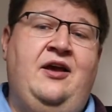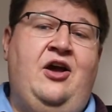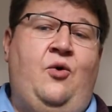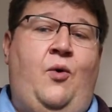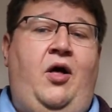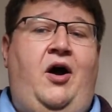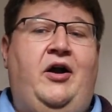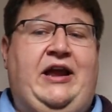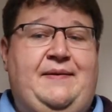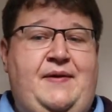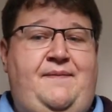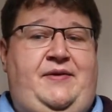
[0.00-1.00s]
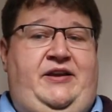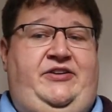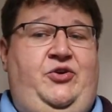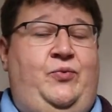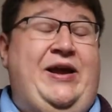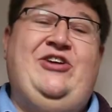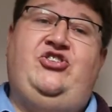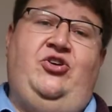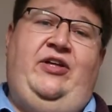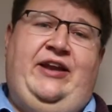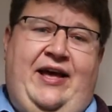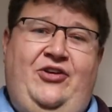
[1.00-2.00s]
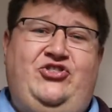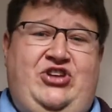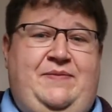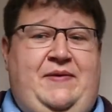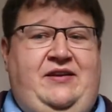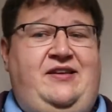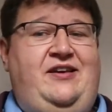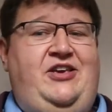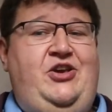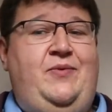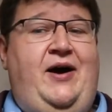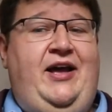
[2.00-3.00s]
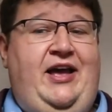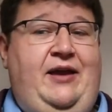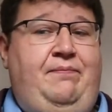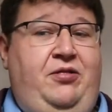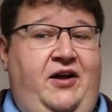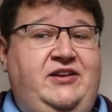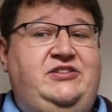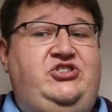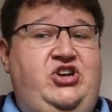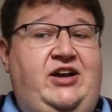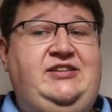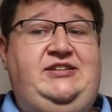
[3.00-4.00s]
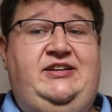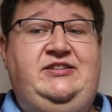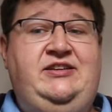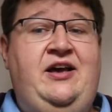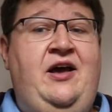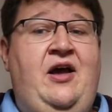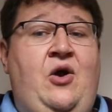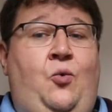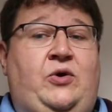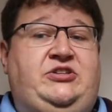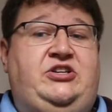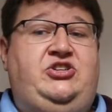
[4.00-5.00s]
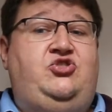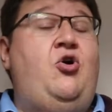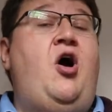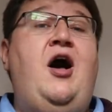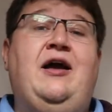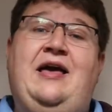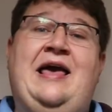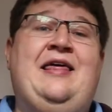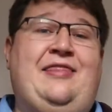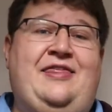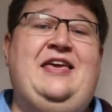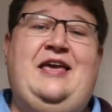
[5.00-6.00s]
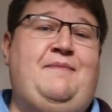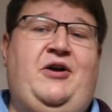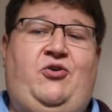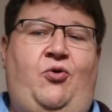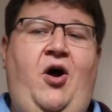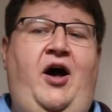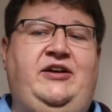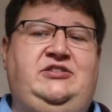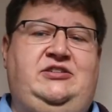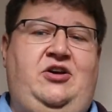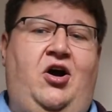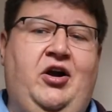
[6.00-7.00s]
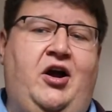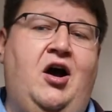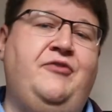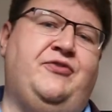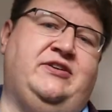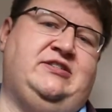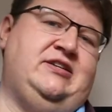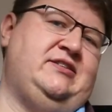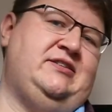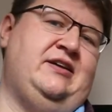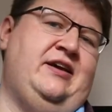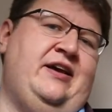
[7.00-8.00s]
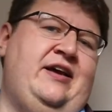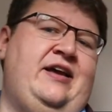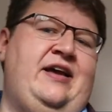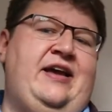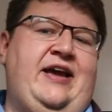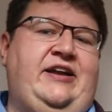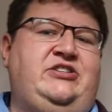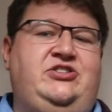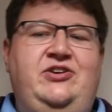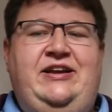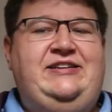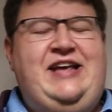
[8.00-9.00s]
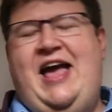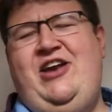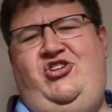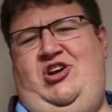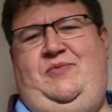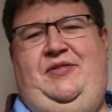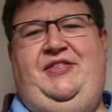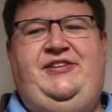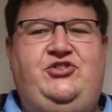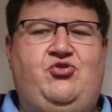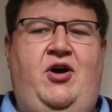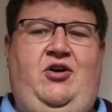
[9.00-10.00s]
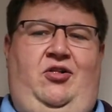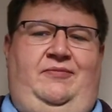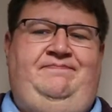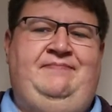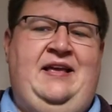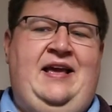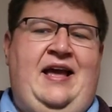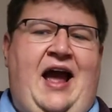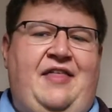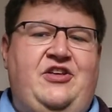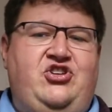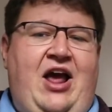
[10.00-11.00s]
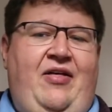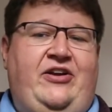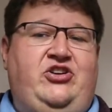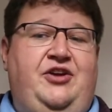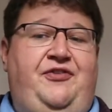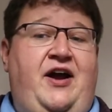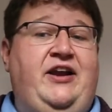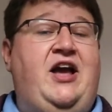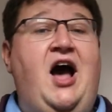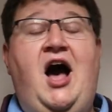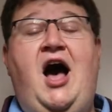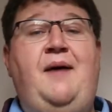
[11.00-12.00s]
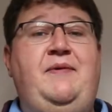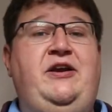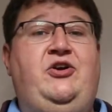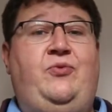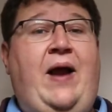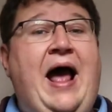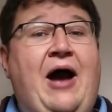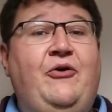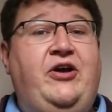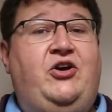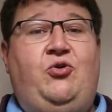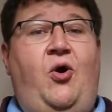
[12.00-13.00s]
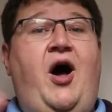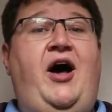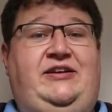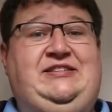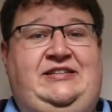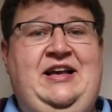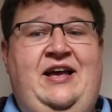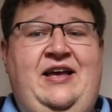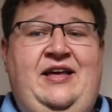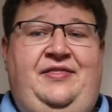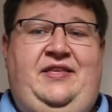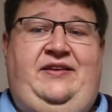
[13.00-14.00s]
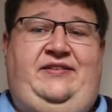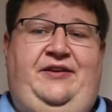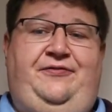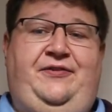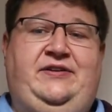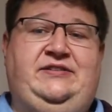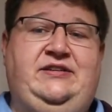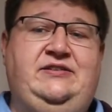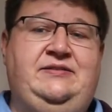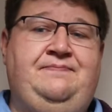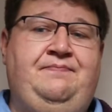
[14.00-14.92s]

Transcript: While our commitment to racial and LGBTQIA+ justice was a strong theme across our conferences, it stood in tension with the struggle and the challenge to find common ground across these differences,